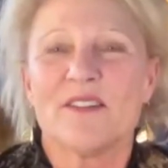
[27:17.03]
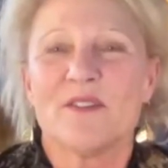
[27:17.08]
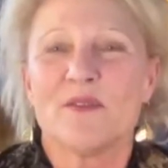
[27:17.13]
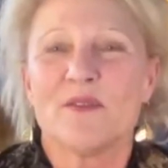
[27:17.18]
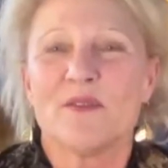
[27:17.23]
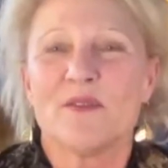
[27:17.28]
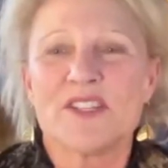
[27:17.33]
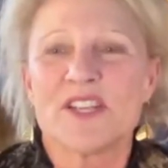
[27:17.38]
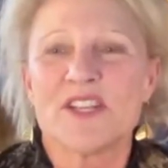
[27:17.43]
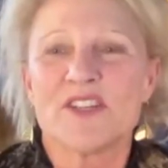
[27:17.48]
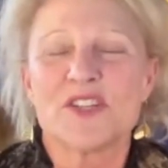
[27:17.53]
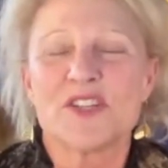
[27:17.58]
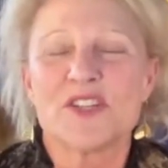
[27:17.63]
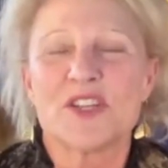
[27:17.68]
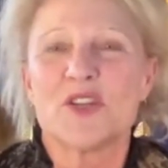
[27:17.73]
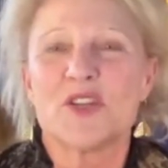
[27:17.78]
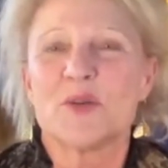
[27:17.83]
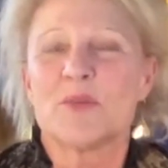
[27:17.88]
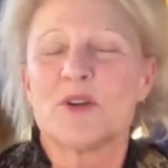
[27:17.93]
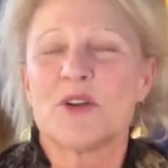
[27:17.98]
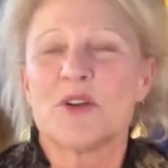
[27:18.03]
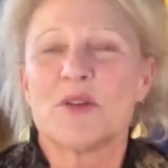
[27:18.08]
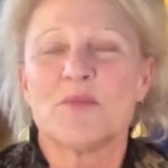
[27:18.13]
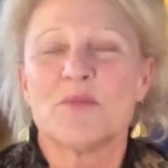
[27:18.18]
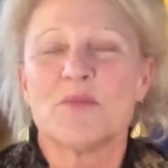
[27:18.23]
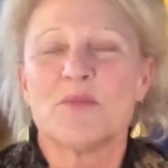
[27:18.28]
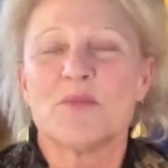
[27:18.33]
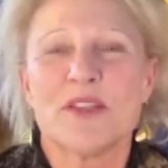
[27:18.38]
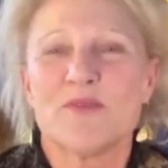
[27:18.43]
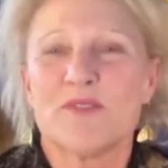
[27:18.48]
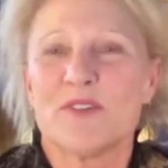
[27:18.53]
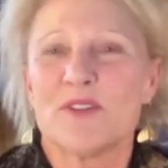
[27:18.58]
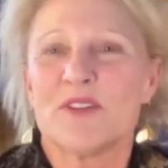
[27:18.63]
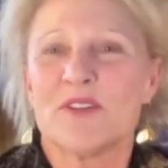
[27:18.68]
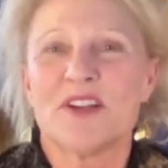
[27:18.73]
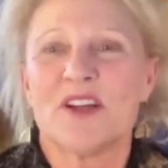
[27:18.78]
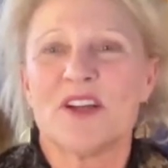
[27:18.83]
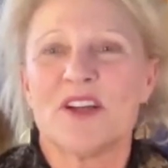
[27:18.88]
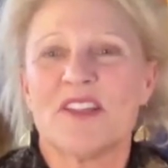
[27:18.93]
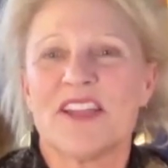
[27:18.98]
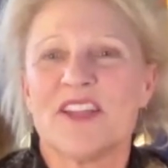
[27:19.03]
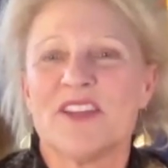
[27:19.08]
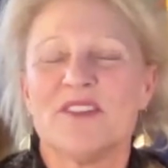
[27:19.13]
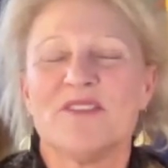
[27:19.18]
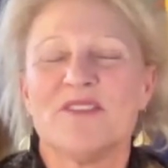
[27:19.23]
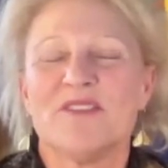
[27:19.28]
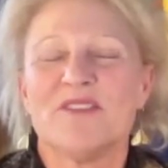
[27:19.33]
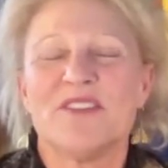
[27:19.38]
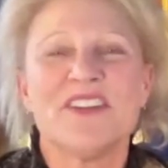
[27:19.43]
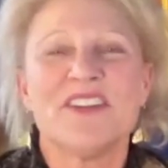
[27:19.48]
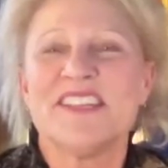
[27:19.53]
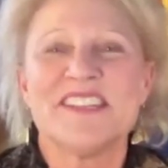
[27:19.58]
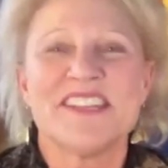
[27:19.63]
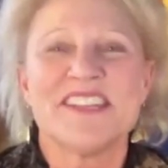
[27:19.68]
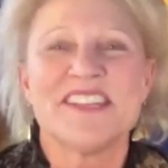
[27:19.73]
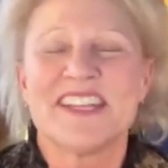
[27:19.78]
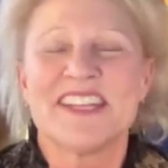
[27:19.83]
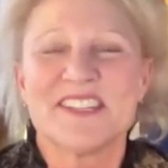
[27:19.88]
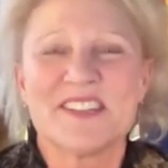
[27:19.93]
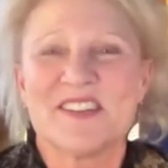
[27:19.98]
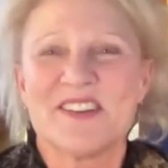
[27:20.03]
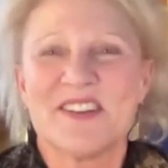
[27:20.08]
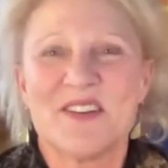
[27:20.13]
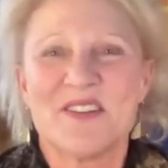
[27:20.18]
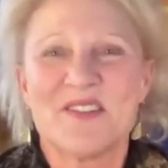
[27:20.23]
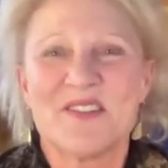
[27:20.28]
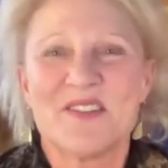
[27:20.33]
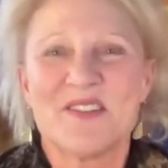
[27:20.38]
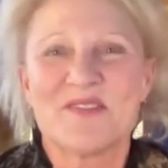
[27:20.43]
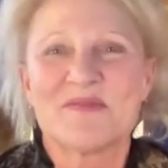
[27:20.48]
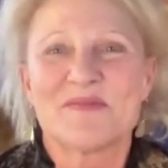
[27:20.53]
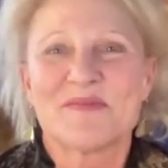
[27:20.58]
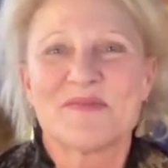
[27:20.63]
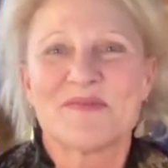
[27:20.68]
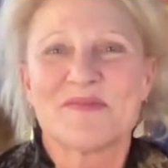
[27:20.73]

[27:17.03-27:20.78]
great sense of humor and playful and all of that? You're very easy to get to know.